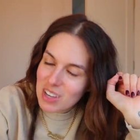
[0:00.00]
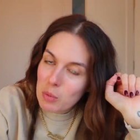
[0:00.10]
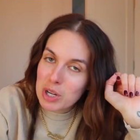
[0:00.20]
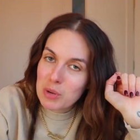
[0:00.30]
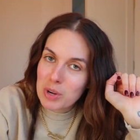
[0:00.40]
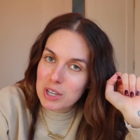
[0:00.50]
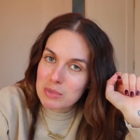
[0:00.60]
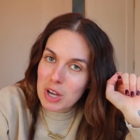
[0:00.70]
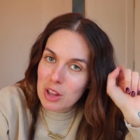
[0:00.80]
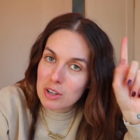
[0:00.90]
Wendy
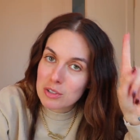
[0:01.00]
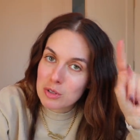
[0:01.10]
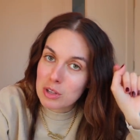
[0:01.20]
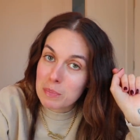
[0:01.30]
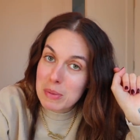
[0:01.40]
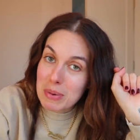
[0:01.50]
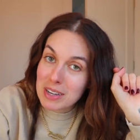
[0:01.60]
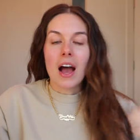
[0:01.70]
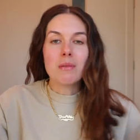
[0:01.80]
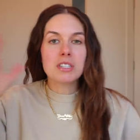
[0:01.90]
Williams color, Dua Lipa.
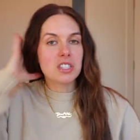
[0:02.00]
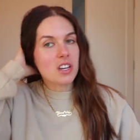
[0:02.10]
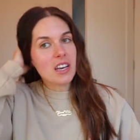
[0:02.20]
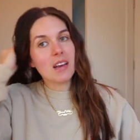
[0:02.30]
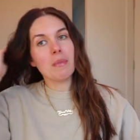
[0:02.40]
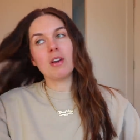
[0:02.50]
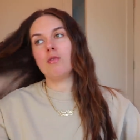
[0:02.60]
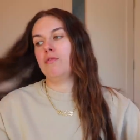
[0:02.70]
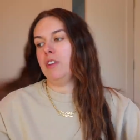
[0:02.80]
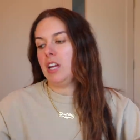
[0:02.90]
I was looking at my
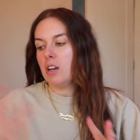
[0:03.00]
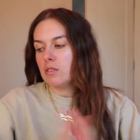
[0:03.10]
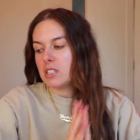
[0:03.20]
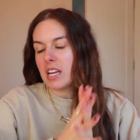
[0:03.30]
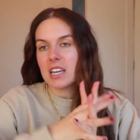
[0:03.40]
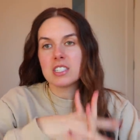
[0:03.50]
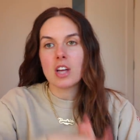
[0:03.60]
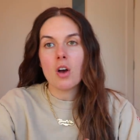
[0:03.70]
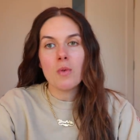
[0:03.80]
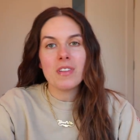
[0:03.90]
old videos and I
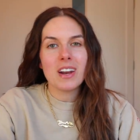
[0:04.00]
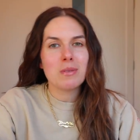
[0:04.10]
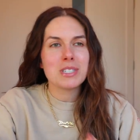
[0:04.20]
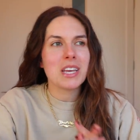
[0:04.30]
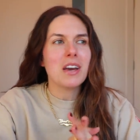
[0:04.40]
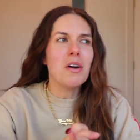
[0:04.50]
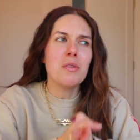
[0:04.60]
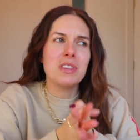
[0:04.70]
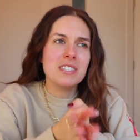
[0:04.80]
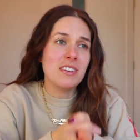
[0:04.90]
saw one that I was like,
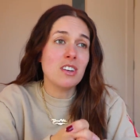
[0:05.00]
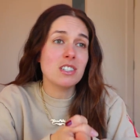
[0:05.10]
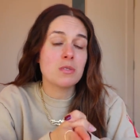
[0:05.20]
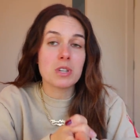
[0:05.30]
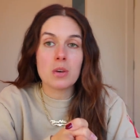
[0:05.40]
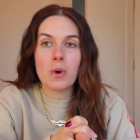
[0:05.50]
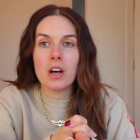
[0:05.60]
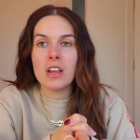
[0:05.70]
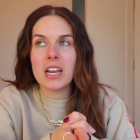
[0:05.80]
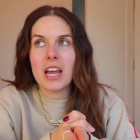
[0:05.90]
oh, this video did really
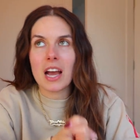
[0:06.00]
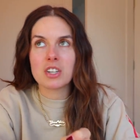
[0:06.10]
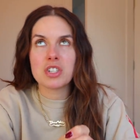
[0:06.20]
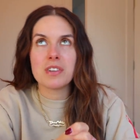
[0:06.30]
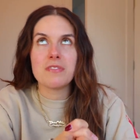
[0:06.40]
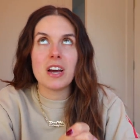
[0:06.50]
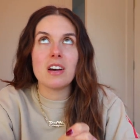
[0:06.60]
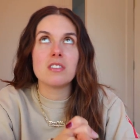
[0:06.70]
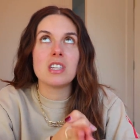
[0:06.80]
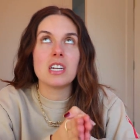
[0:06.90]
well, and actually
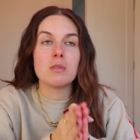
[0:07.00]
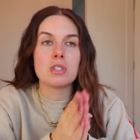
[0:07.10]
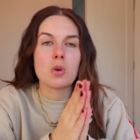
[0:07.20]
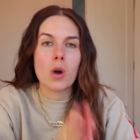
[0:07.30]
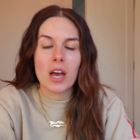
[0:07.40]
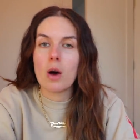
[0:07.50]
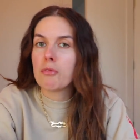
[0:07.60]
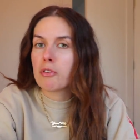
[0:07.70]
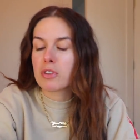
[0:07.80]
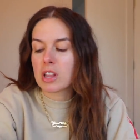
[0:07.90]
found that it was quite
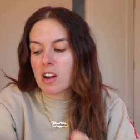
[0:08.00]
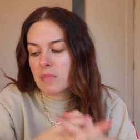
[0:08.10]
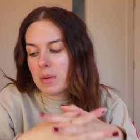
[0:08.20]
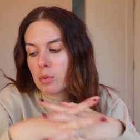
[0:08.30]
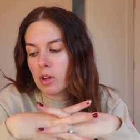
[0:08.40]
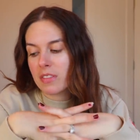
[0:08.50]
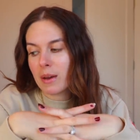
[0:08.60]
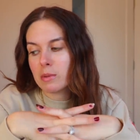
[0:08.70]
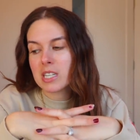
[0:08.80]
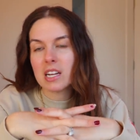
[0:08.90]
helpful for a lot of people, and
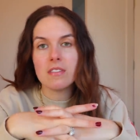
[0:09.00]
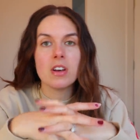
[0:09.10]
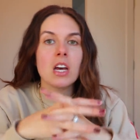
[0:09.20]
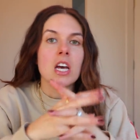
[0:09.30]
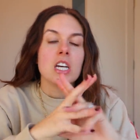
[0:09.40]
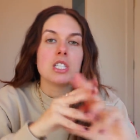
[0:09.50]
that was kind of